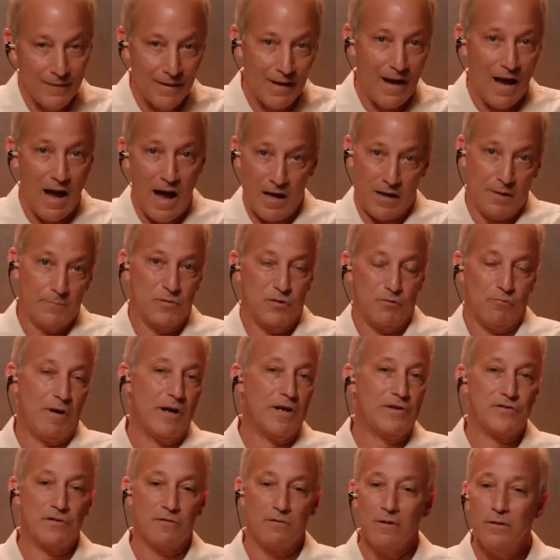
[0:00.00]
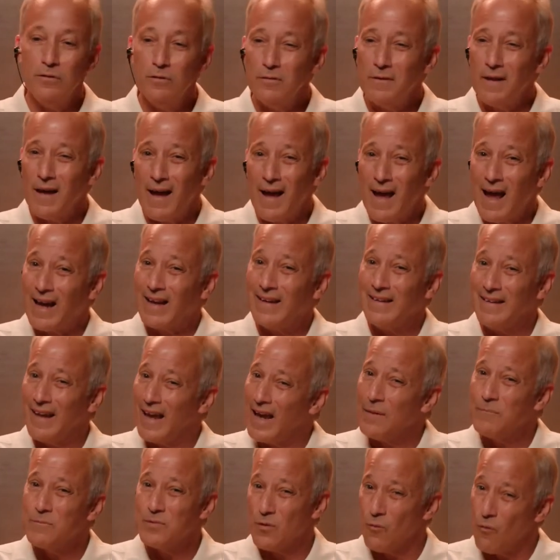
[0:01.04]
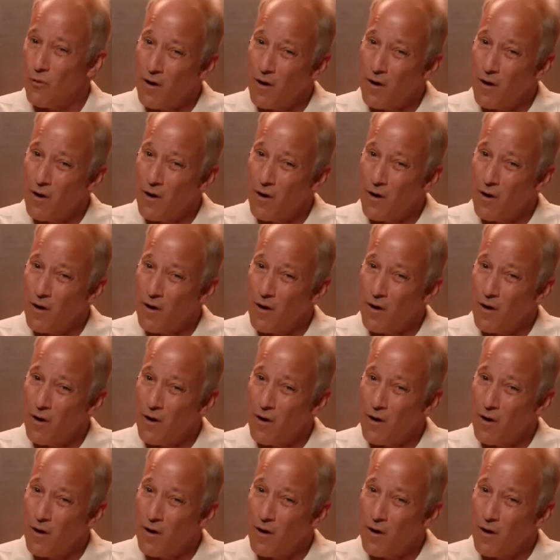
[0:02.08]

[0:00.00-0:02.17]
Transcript: Occams Razor, who the heck names a